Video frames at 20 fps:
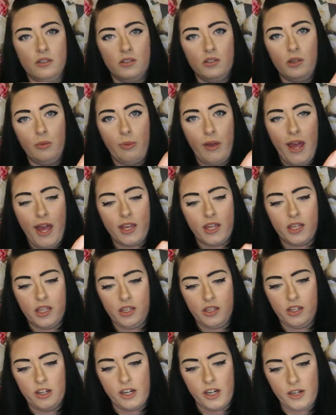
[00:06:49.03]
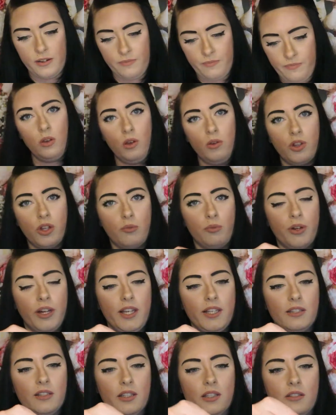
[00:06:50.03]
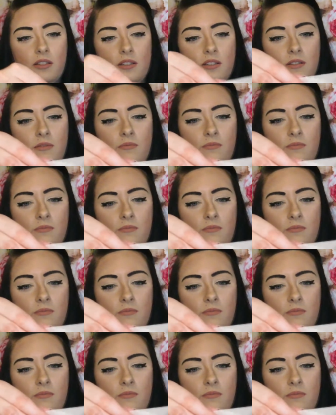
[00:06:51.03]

this little baggie here. Ew, they're bracelets.